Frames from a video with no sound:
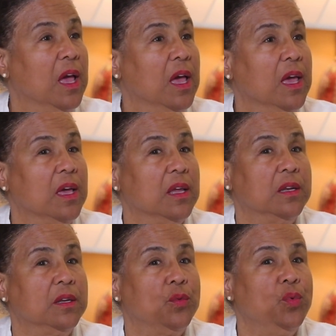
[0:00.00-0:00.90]

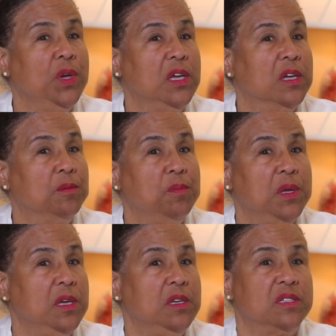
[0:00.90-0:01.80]
and we can
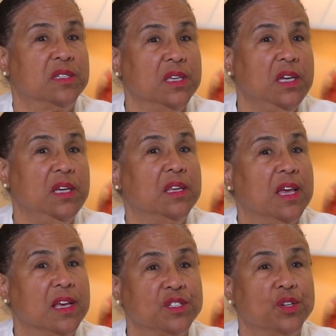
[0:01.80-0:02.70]
be seen
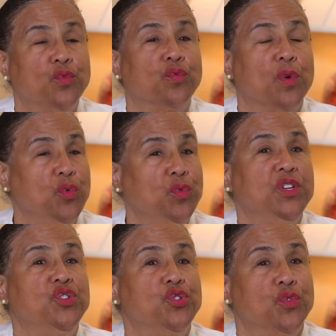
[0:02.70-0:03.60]
as a grown
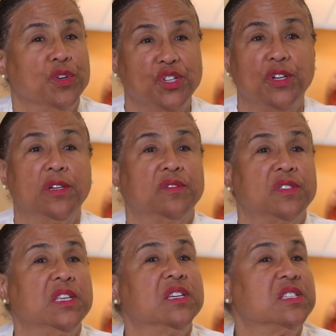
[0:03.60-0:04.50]
in Georgia,
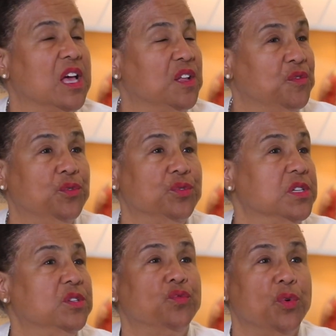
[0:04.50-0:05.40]
city of South
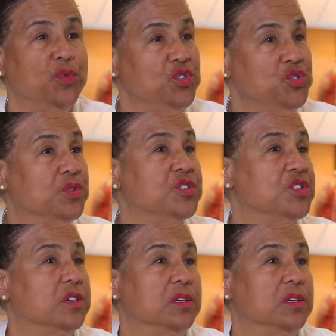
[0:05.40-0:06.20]
Fulton, grown in Georgia.